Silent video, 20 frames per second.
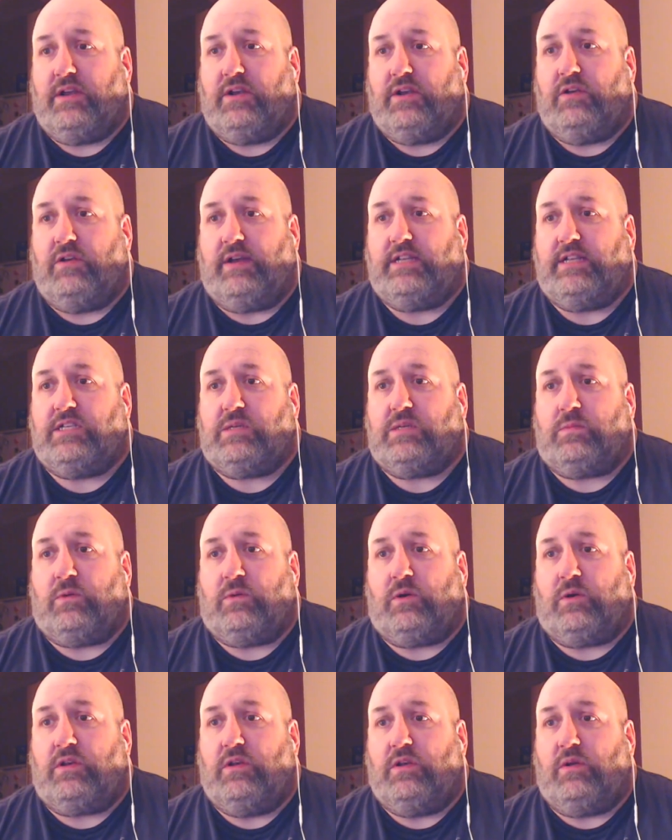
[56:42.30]
not in
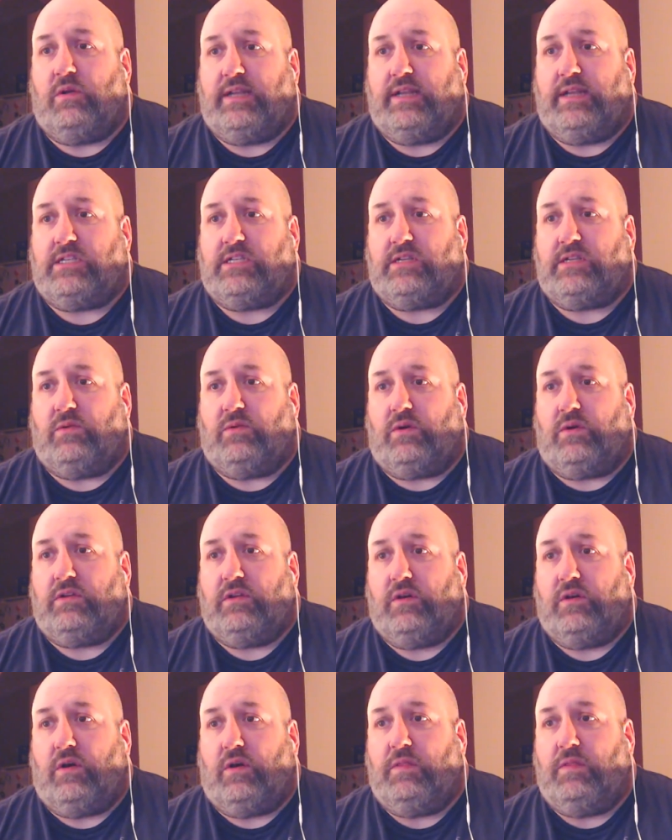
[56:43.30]
squad,
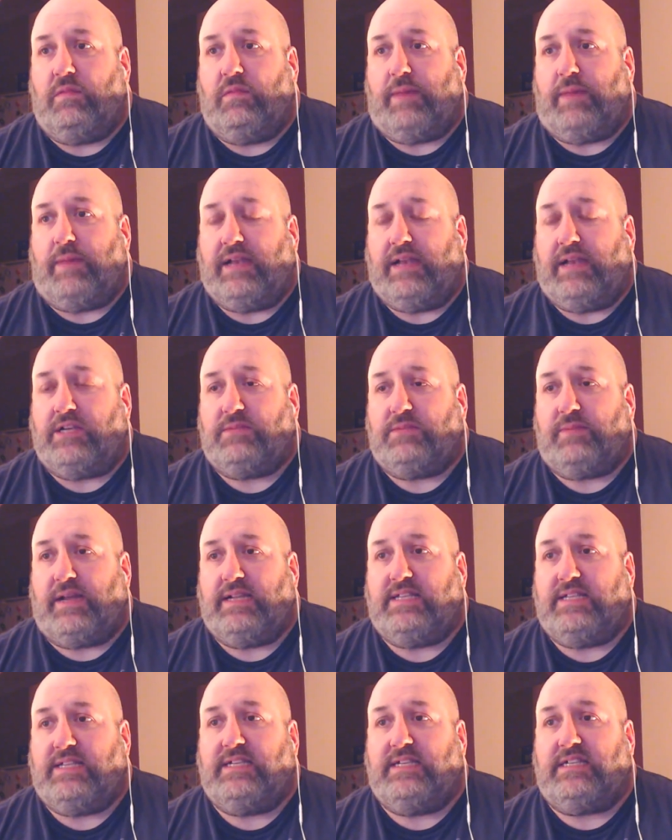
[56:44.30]
on the bench,
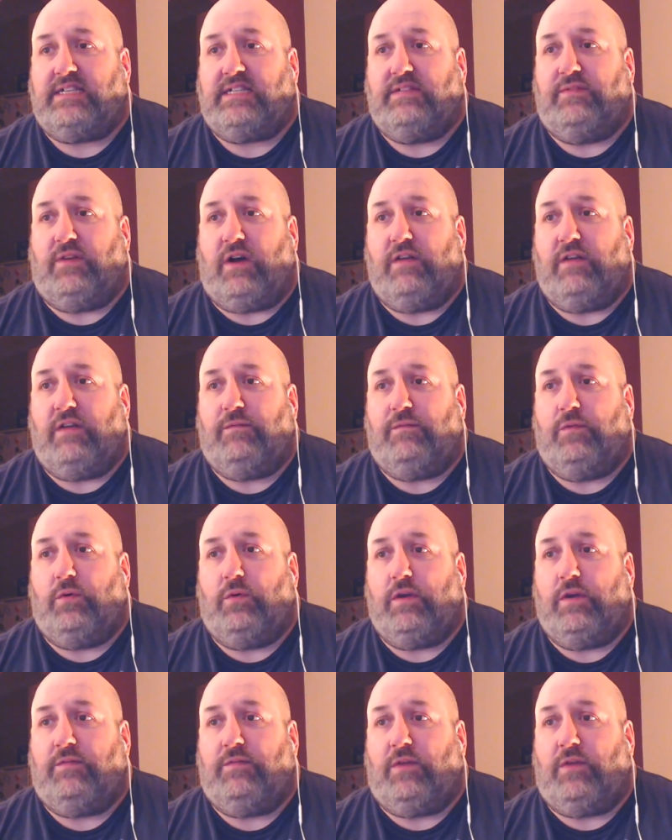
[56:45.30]
played 65,
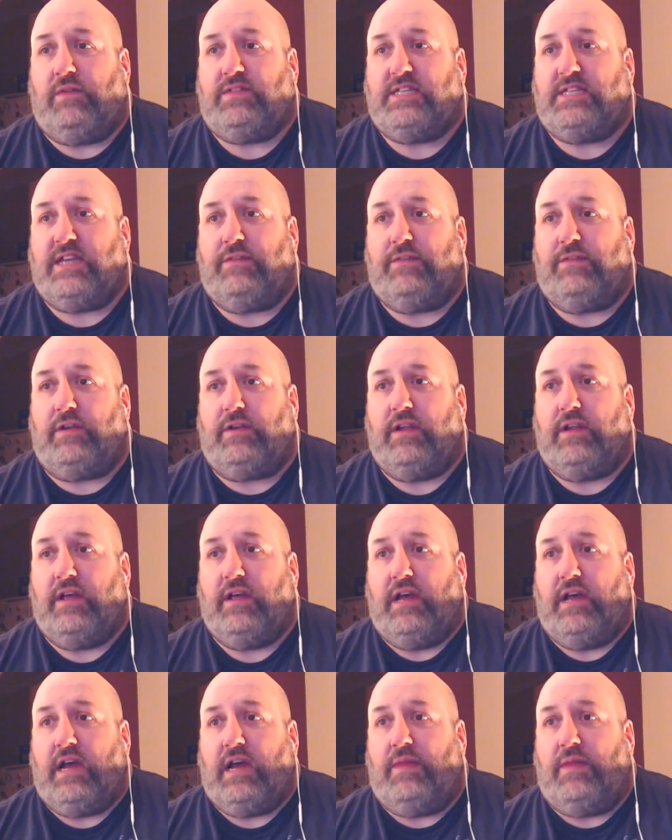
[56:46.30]
45, 7,
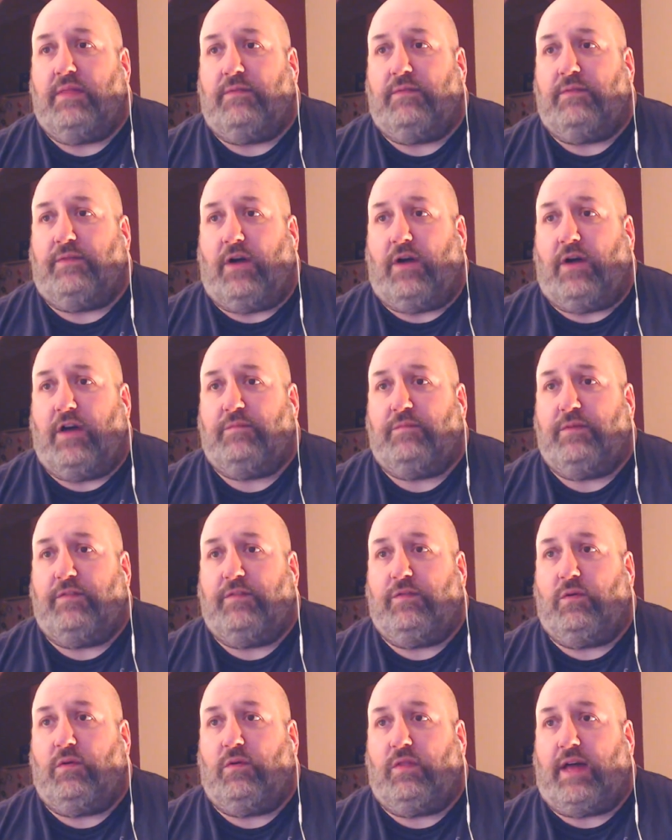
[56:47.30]
and the 5
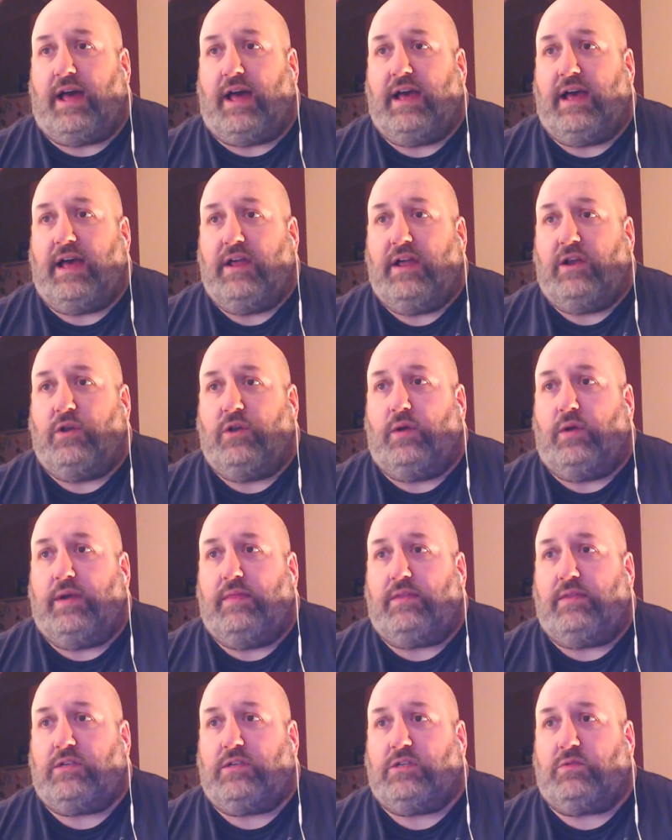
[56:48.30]
before that, not
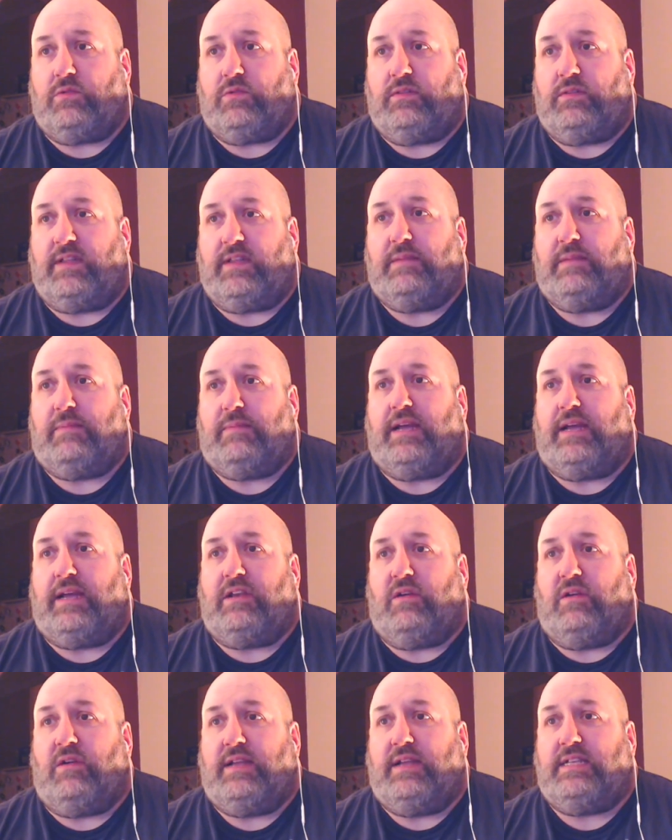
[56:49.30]
in the squad. Then he played
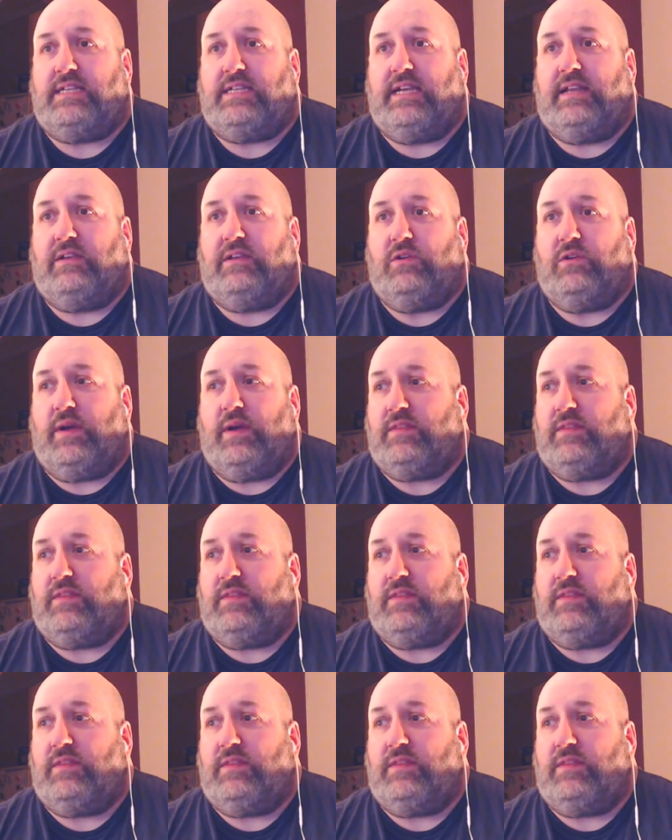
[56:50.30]
19, not in